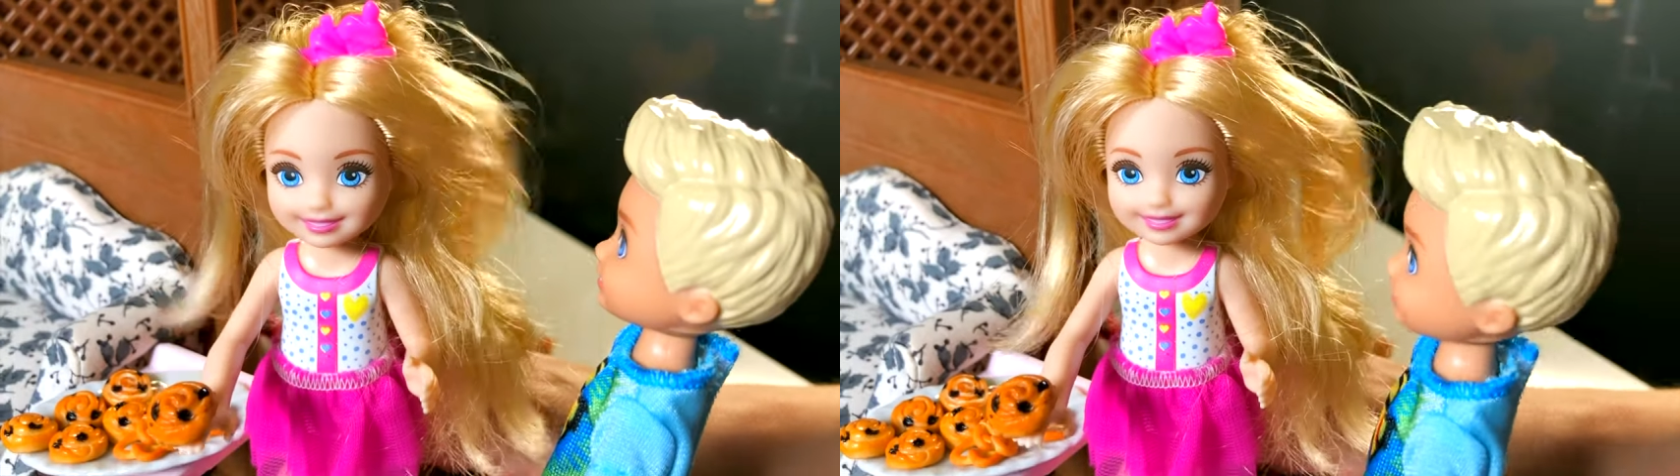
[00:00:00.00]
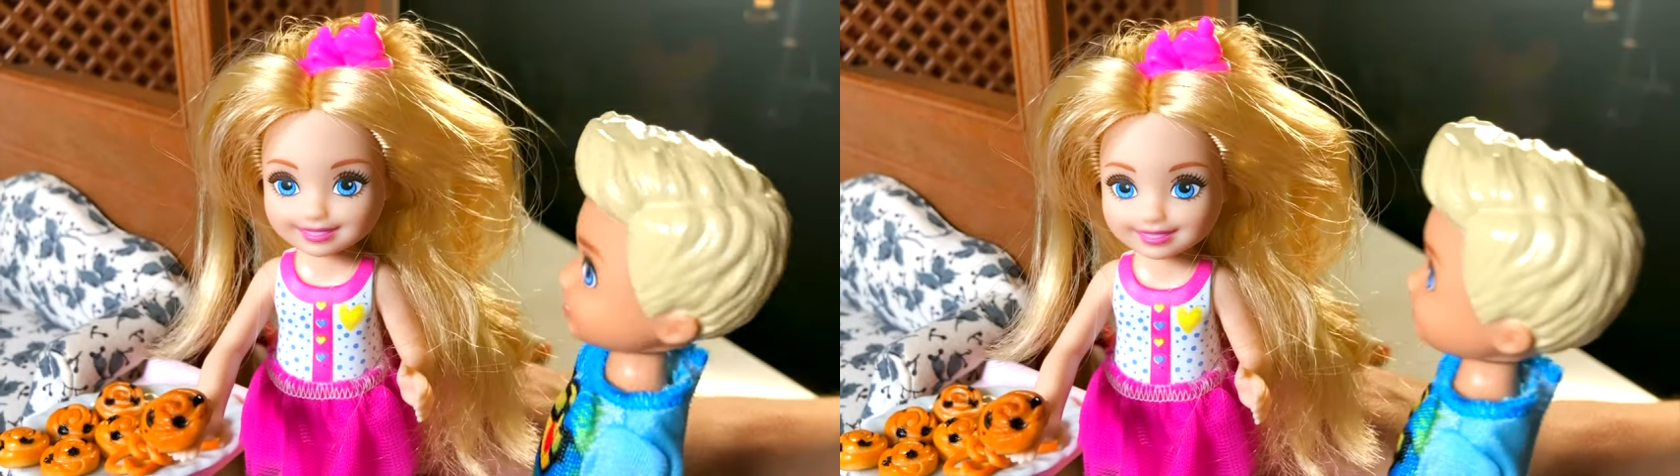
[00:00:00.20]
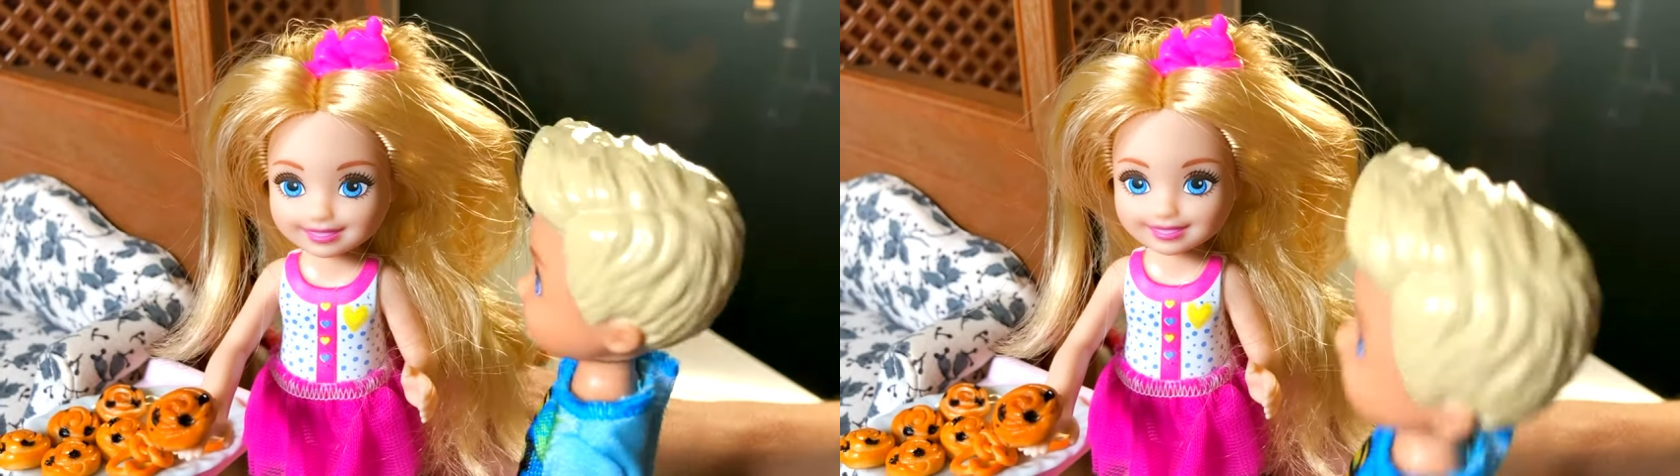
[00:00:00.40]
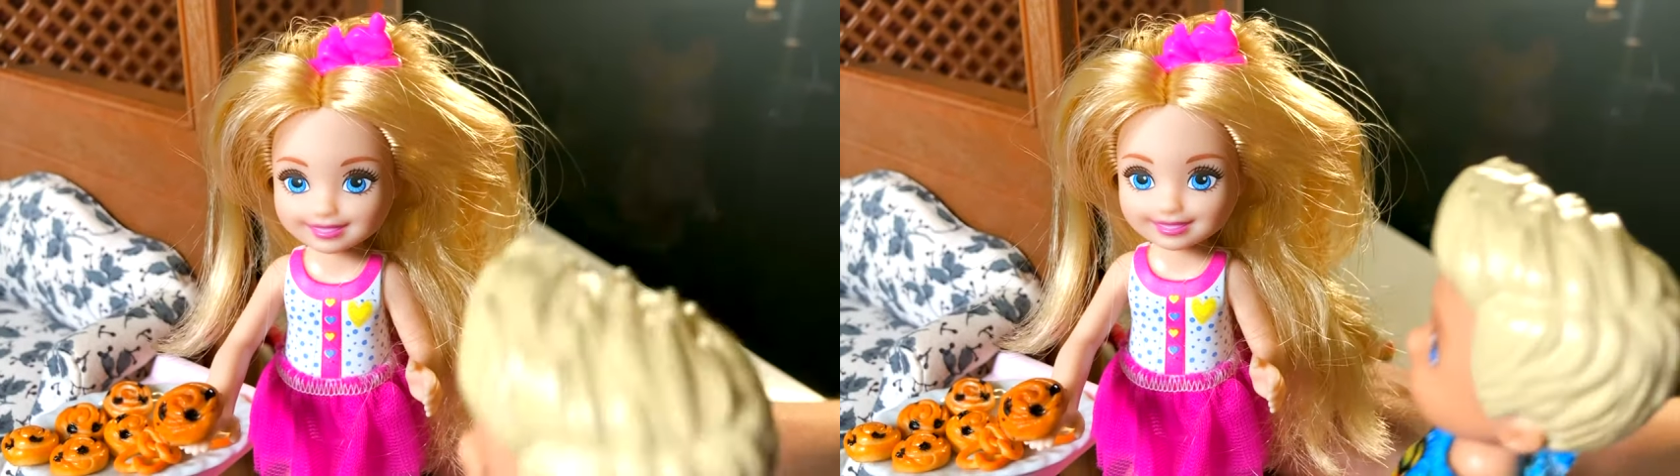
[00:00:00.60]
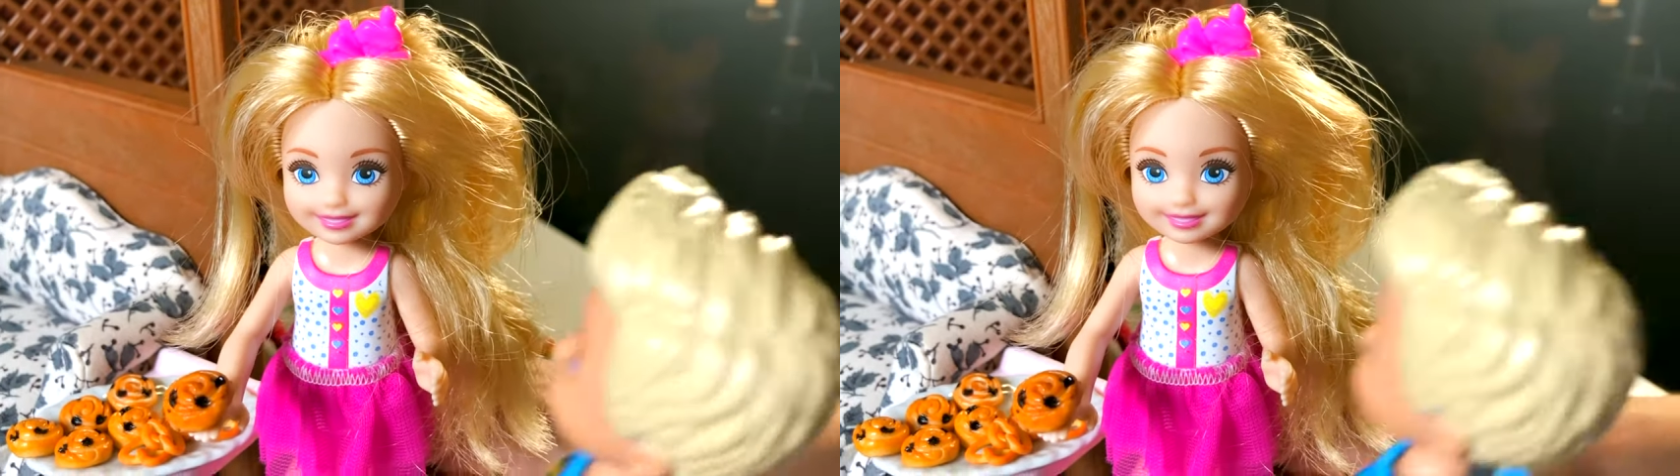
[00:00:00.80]
table.
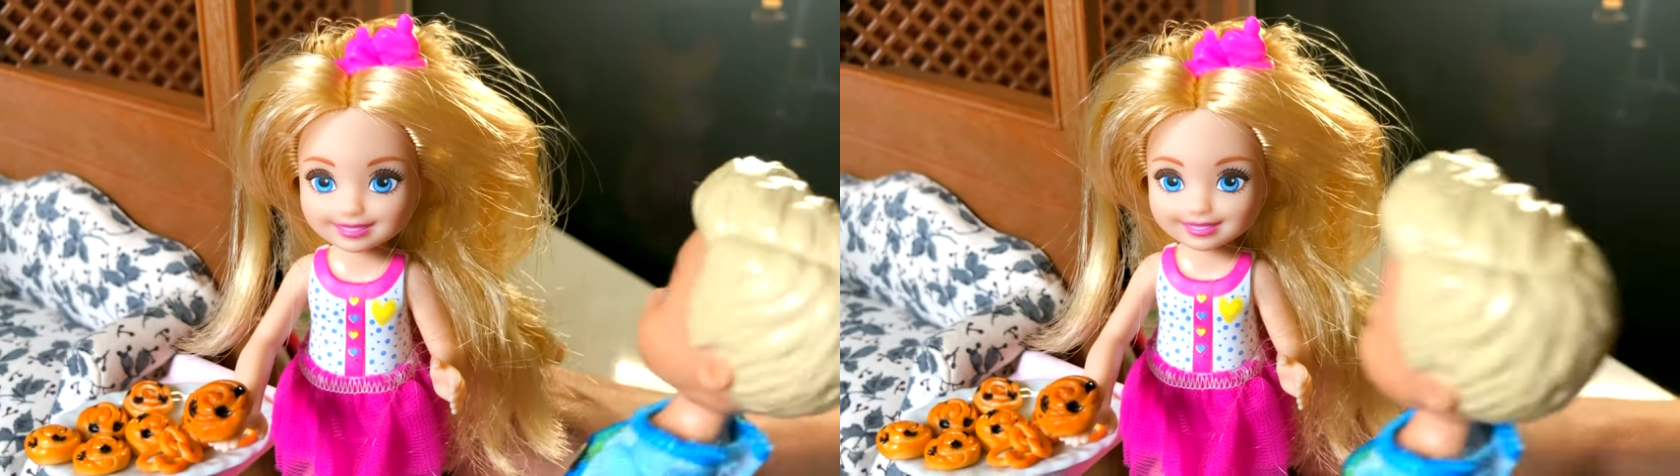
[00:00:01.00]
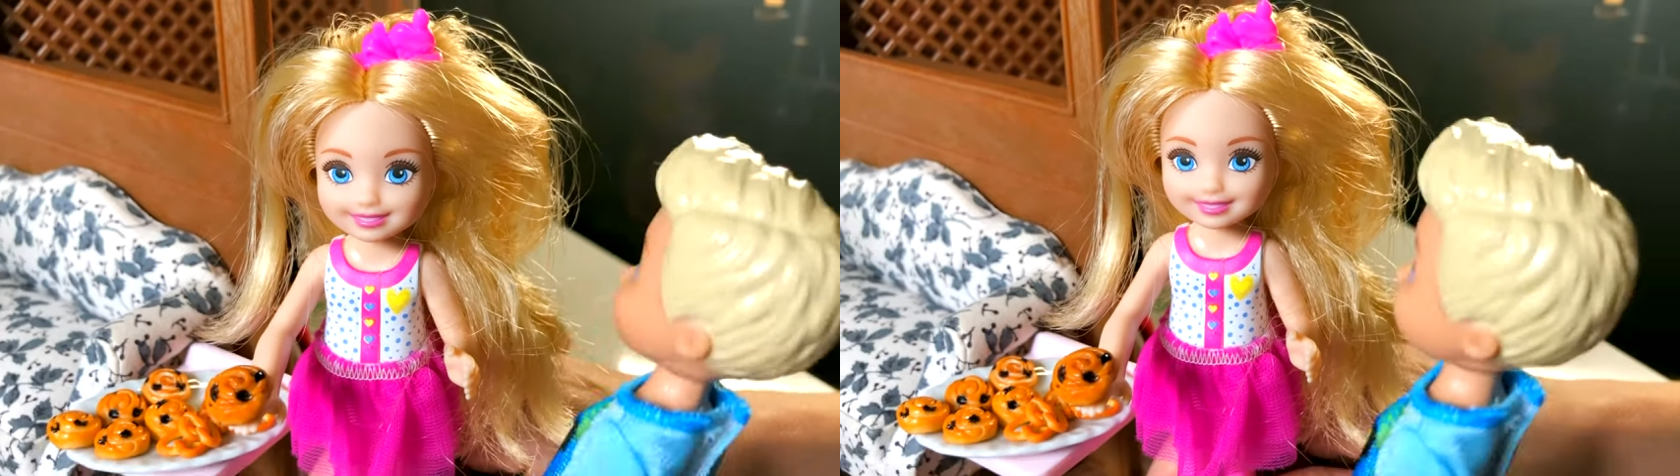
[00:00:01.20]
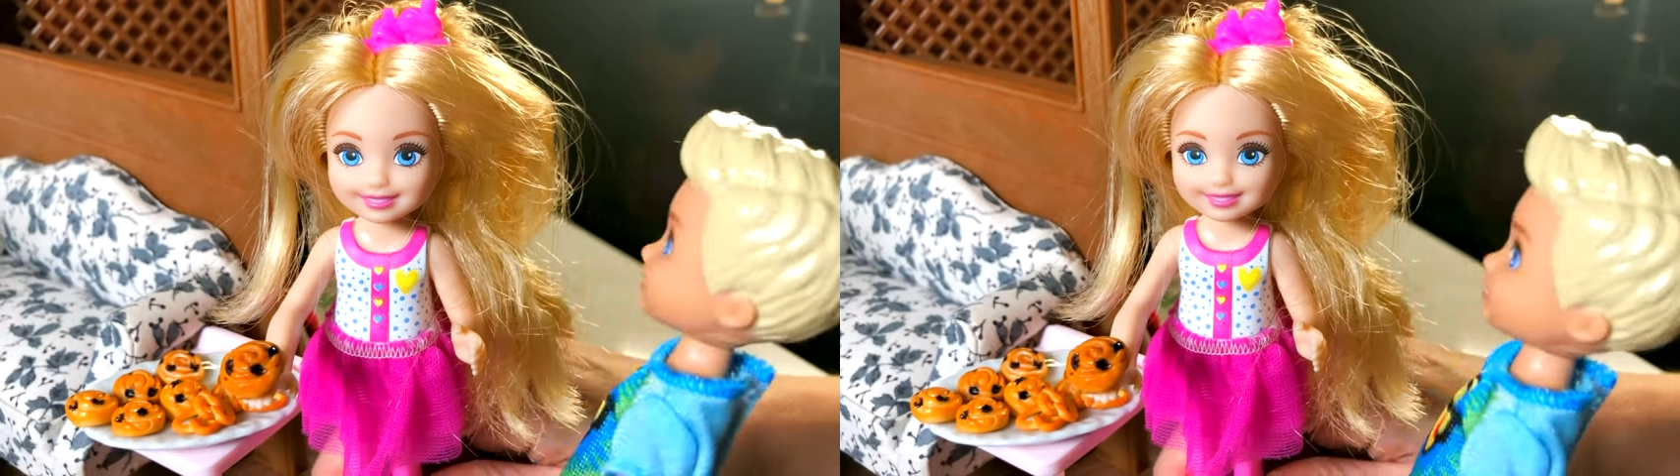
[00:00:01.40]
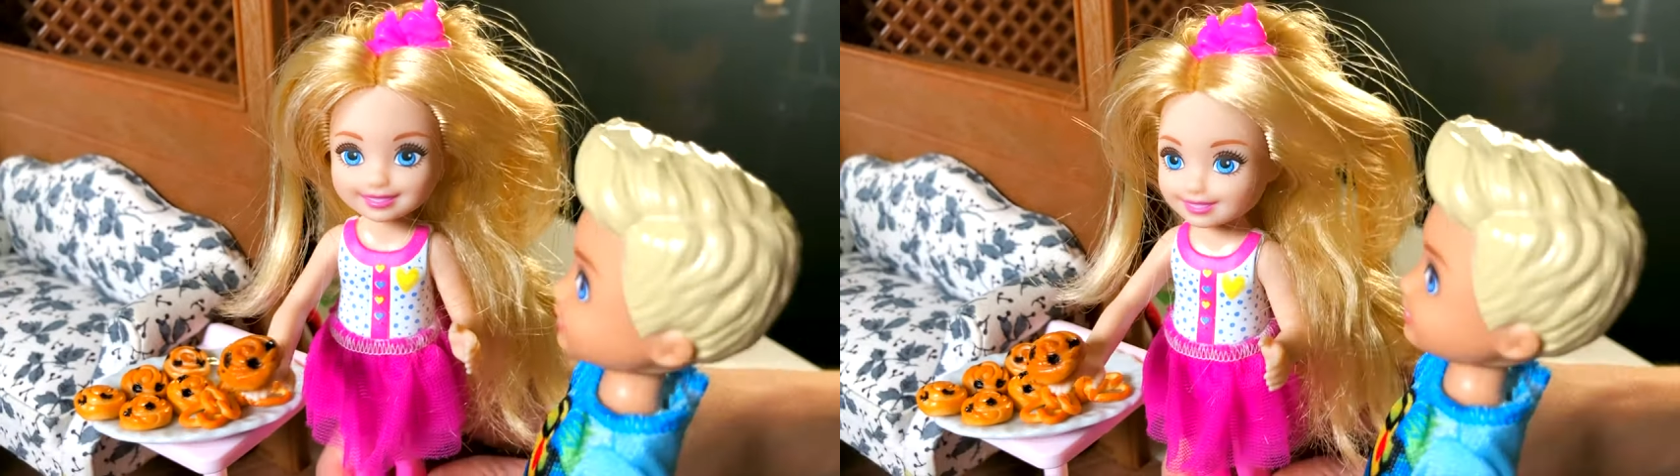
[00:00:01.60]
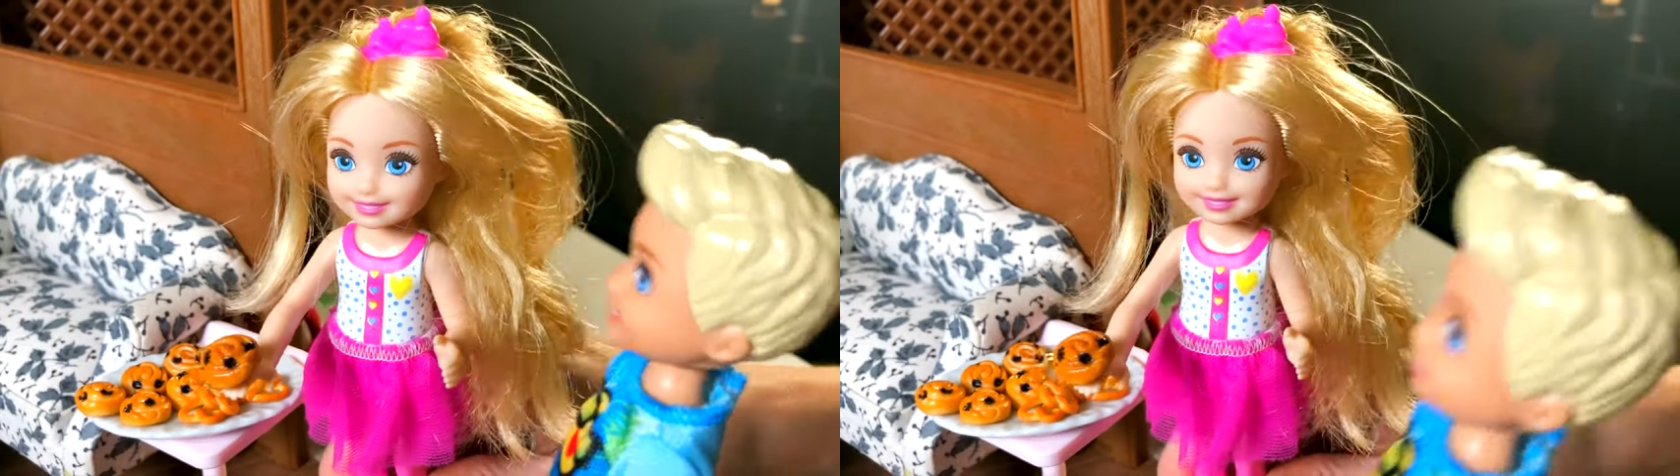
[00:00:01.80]
Okay,
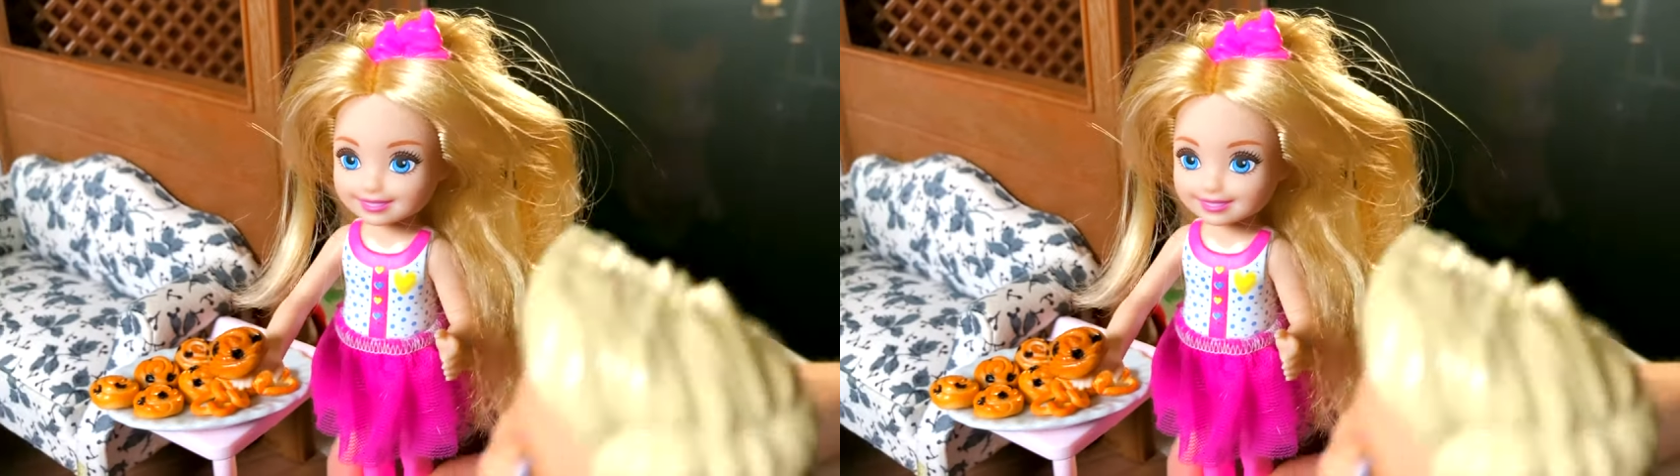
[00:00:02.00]
Chelsea.